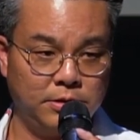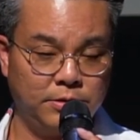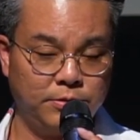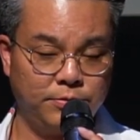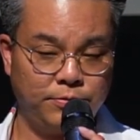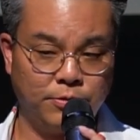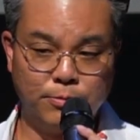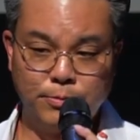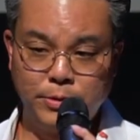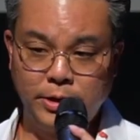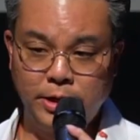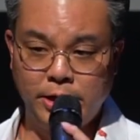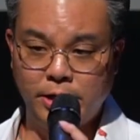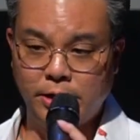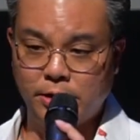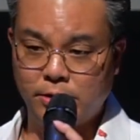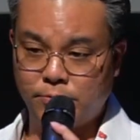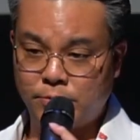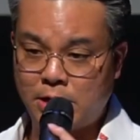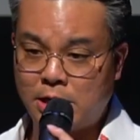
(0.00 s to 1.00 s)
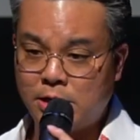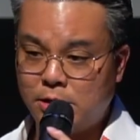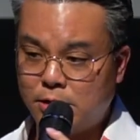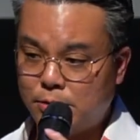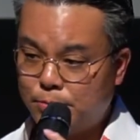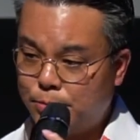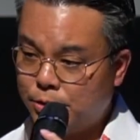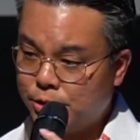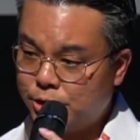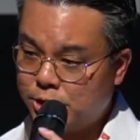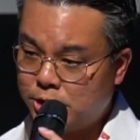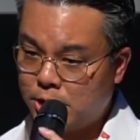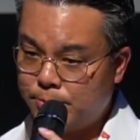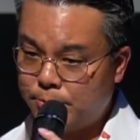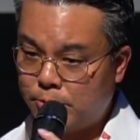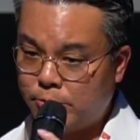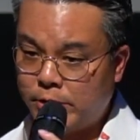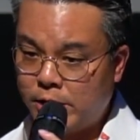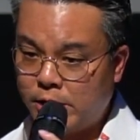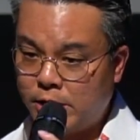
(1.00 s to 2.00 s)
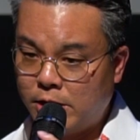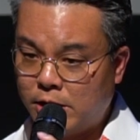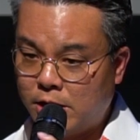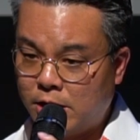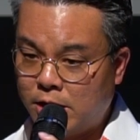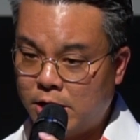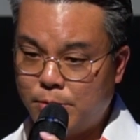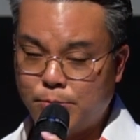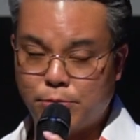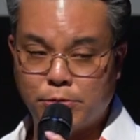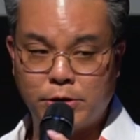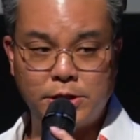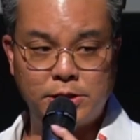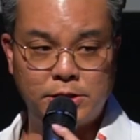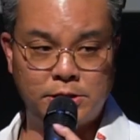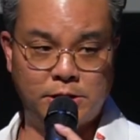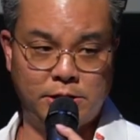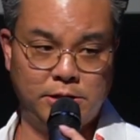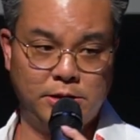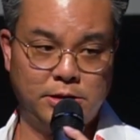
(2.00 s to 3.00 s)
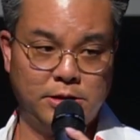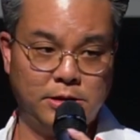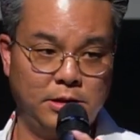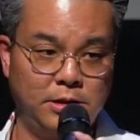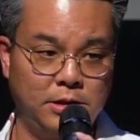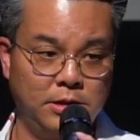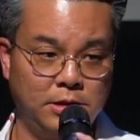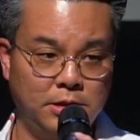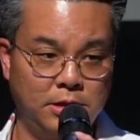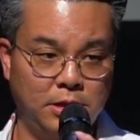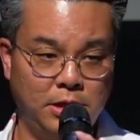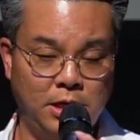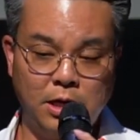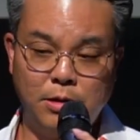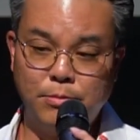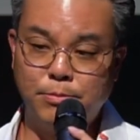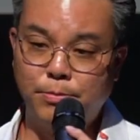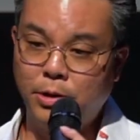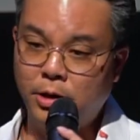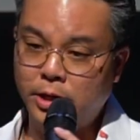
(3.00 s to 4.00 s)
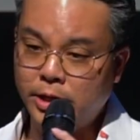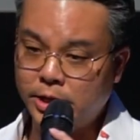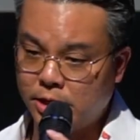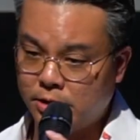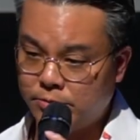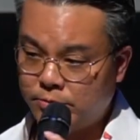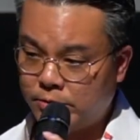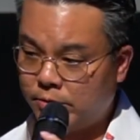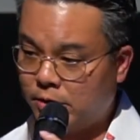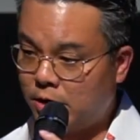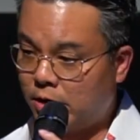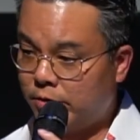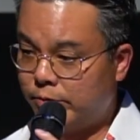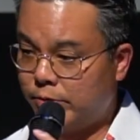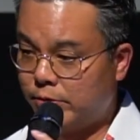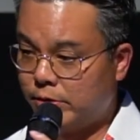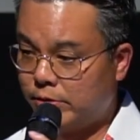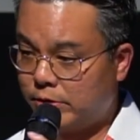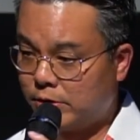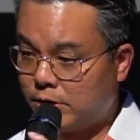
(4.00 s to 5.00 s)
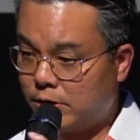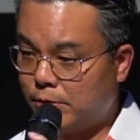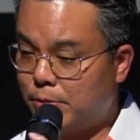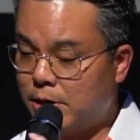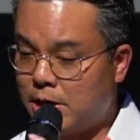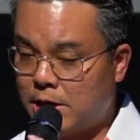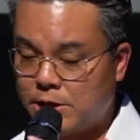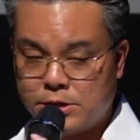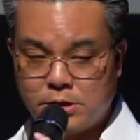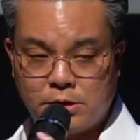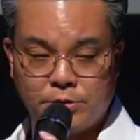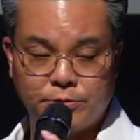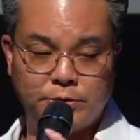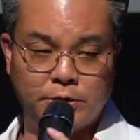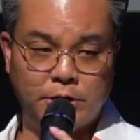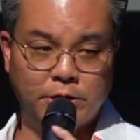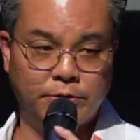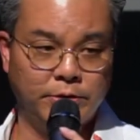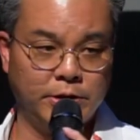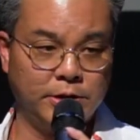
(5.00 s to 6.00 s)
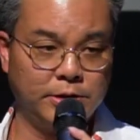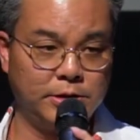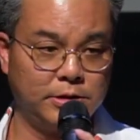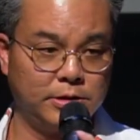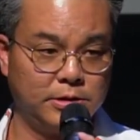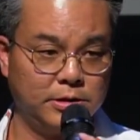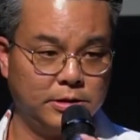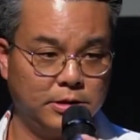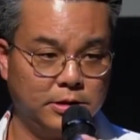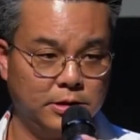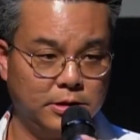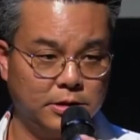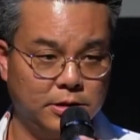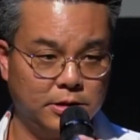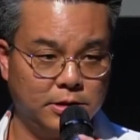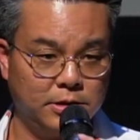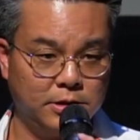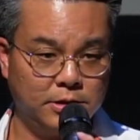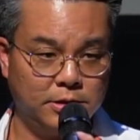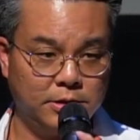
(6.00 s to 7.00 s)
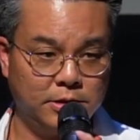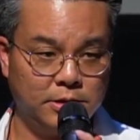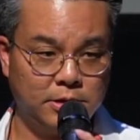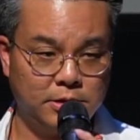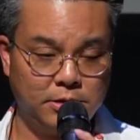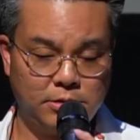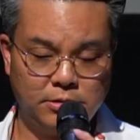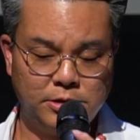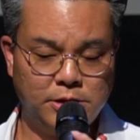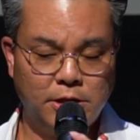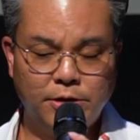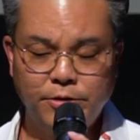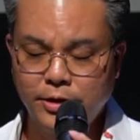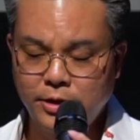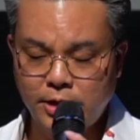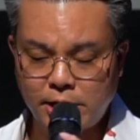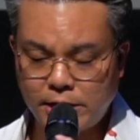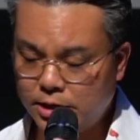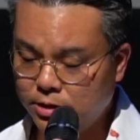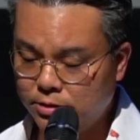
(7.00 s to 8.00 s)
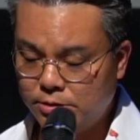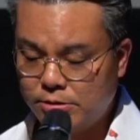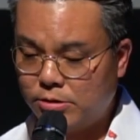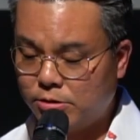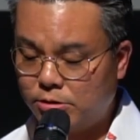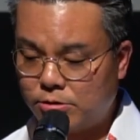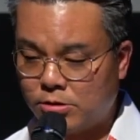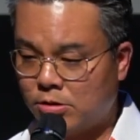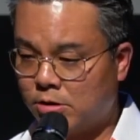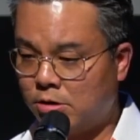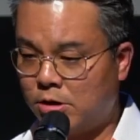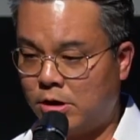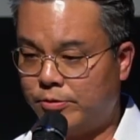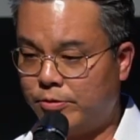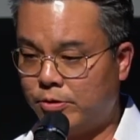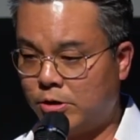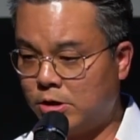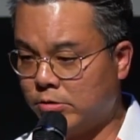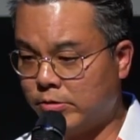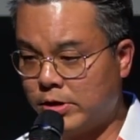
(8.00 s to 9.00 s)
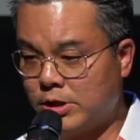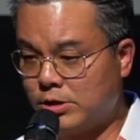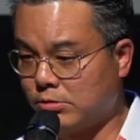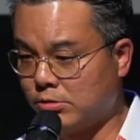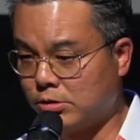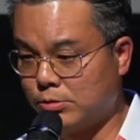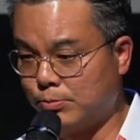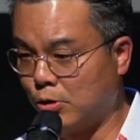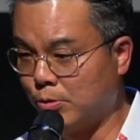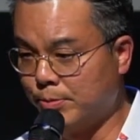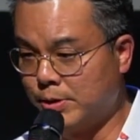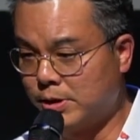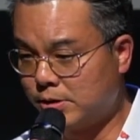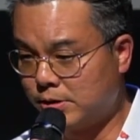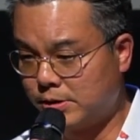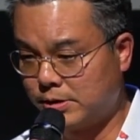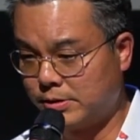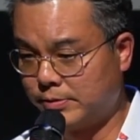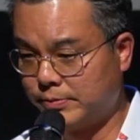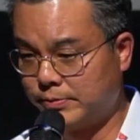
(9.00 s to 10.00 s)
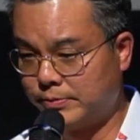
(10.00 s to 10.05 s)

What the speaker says: For me, rather than push shame away, I embrace it. I embody it with love, compassion, and forgiveness. There's nothing I can do to turn off or erase those moments.